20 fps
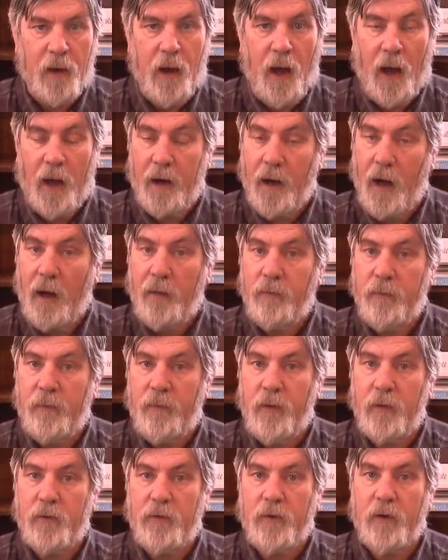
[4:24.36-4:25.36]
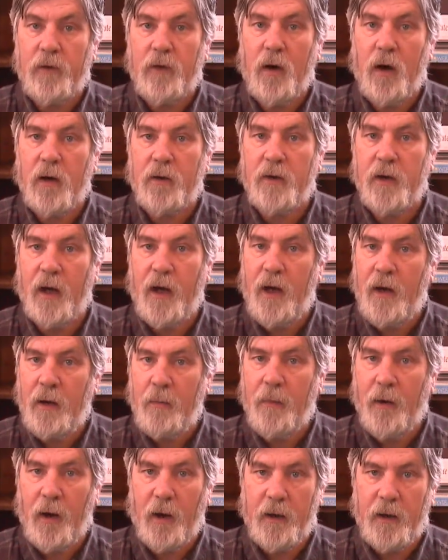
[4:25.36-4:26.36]
And I refuse to talk to
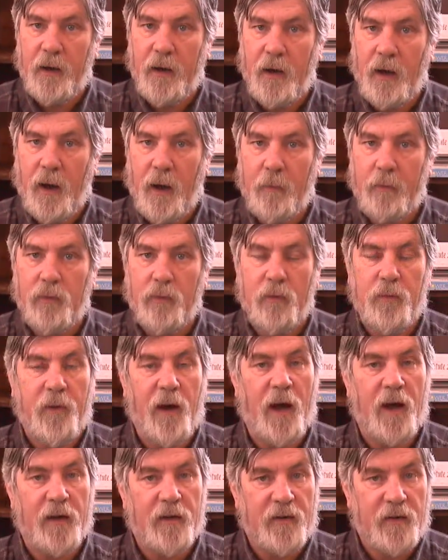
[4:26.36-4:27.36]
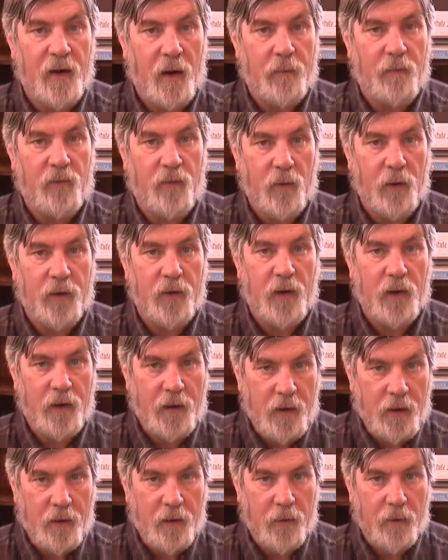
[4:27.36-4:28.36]
anybody in a lab group except for the
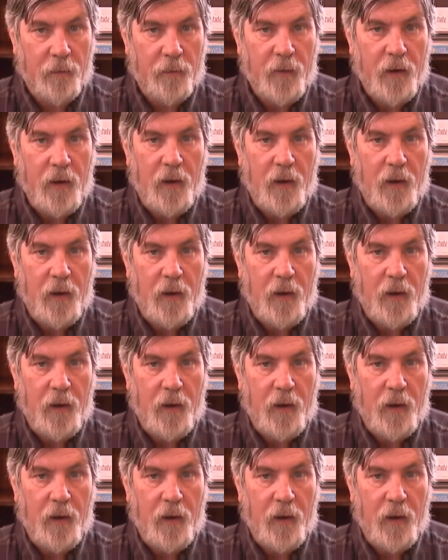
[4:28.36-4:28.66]
leader.